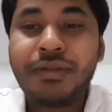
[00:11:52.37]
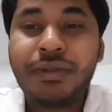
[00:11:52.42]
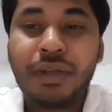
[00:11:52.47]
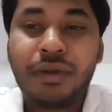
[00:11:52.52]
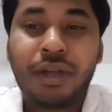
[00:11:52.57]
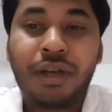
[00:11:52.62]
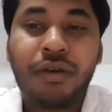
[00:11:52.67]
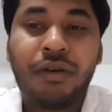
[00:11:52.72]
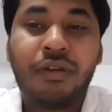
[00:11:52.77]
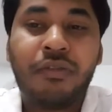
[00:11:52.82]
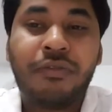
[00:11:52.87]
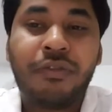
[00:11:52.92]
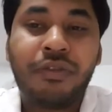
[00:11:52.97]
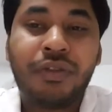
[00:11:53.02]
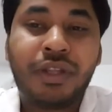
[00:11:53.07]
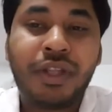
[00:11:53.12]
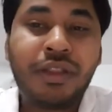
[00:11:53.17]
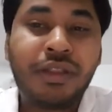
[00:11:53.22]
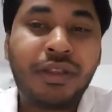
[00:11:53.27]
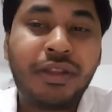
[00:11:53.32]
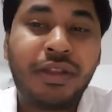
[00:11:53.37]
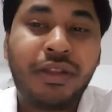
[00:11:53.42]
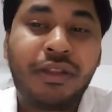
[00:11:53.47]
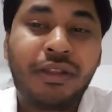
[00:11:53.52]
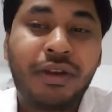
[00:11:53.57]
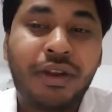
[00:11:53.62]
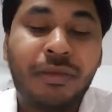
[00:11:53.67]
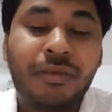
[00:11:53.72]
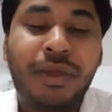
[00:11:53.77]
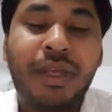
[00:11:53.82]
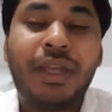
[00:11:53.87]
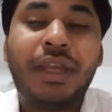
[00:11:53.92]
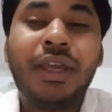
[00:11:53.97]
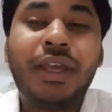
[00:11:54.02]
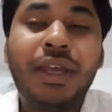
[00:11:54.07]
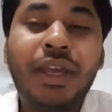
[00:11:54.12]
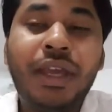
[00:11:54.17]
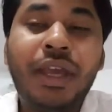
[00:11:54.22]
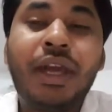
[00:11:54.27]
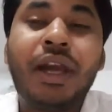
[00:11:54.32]
You can go for this. It's gonna be
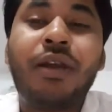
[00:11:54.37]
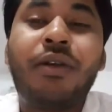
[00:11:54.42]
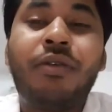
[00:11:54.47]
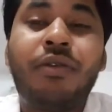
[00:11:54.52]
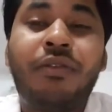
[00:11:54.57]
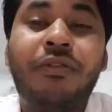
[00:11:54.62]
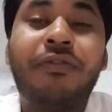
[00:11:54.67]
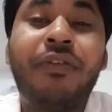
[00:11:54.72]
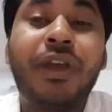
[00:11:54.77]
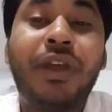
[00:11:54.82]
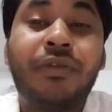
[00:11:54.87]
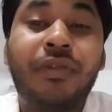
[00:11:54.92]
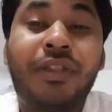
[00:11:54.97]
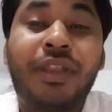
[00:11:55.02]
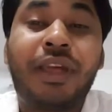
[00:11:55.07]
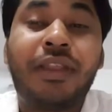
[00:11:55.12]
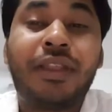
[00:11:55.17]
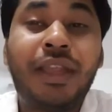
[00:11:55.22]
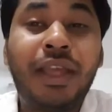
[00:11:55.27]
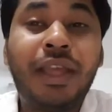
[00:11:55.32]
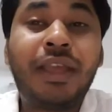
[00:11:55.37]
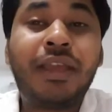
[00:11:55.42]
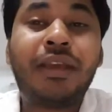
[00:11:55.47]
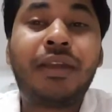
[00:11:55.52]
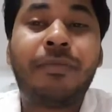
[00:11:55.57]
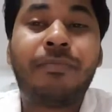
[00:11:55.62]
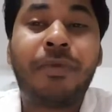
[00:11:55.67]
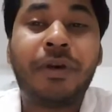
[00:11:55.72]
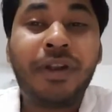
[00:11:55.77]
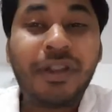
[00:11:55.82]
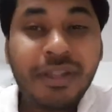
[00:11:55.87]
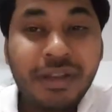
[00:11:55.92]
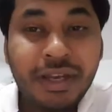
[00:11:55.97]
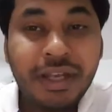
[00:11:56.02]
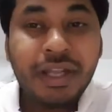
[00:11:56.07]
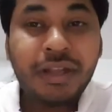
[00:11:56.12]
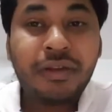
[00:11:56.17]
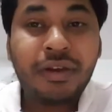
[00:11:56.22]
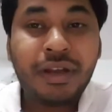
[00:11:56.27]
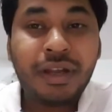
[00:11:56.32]
a good fragrance. I think
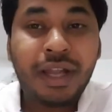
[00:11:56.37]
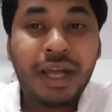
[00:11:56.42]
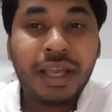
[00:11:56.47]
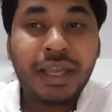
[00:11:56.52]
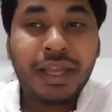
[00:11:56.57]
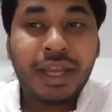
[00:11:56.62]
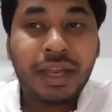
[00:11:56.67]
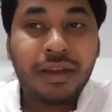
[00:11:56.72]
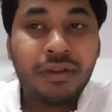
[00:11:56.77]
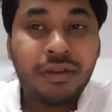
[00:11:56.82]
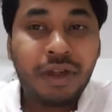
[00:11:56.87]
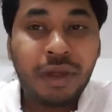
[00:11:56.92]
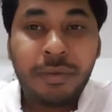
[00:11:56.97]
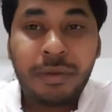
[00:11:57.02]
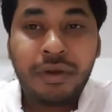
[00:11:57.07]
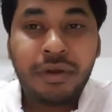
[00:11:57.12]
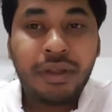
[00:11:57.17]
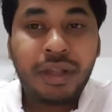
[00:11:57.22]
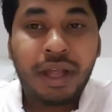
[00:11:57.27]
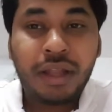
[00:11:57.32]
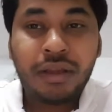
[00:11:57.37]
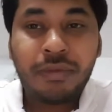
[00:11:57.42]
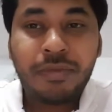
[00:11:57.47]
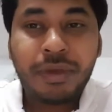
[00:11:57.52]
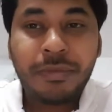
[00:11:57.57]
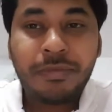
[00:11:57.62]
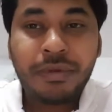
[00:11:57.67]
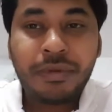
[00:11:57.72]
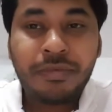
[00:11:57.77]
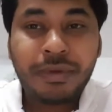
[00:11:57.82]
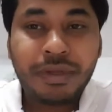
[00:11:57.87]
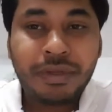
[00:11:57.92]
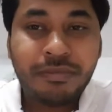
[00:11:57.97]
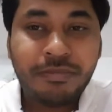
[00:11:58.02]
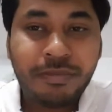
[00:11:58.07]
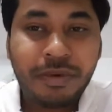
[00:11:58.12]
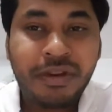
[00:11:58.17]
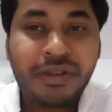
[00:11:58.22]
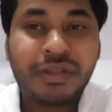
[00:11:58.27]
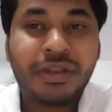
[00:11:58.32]
personally you're gonna like it. I don't know about the other people,
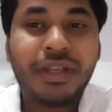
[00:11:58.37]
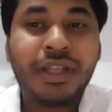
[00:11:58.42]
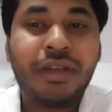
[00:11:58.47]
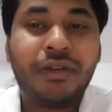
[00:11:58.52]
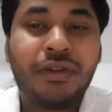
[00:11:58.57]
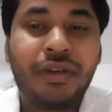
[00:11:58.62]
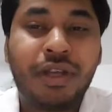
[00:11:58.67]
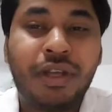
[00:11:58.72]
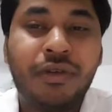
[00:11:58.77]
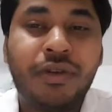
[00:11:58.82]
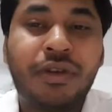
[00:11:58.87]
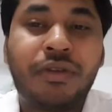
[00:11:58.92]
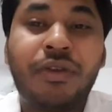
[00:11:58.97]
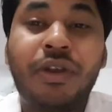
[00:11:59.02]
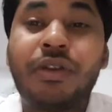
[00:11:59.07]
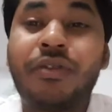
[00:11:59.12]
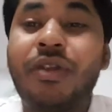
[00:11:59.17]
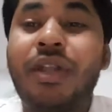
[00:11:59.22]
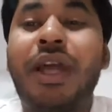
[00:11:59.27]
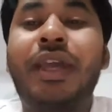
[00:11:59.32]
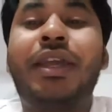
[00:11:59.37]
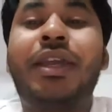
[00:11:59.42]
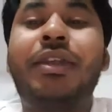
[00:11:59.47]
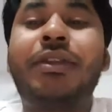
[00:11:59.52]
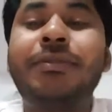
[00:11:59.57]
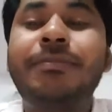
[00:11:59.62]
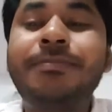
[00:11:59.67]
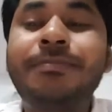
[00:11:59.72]
but personally you're going to like it.